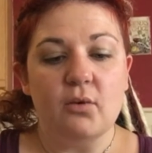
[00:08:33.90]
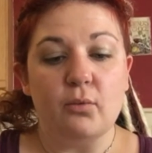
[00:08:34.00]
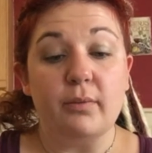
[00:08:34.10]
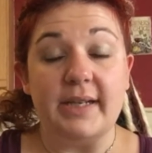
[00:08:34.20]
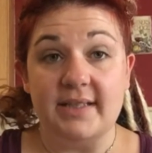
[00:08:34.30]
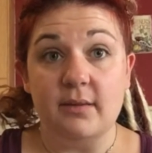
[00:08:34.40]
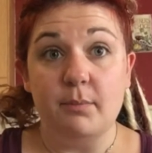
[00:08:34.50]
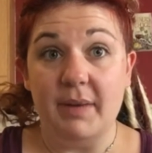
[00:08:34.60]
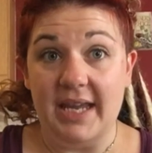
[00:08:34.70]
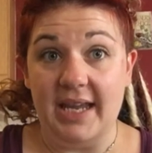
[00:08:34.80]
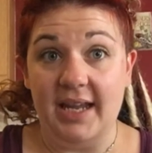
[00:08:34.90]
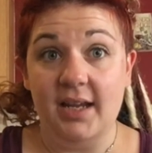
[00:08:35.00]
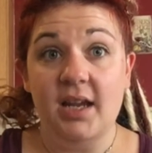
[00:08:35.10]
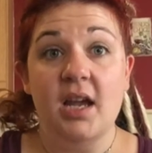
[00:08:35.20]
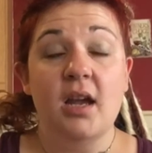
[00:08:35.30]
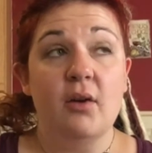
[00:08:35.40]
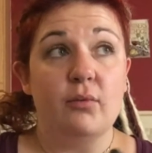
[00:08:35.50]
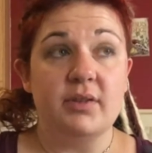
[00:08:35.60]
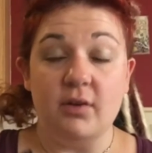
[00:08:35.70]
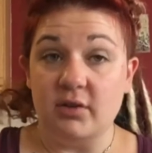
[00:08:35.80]
Reason being,
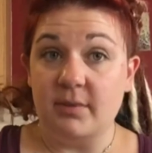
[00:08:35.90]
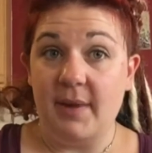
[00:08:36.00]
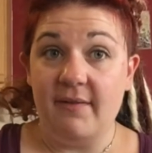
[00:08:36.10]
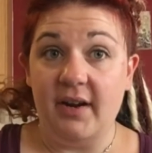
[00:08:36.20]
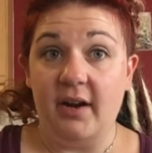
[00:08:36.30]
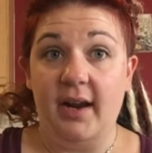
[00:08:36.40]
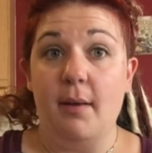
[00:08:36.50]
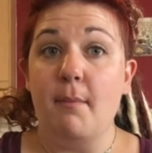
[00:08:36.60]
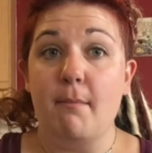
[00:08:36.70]
results may vary.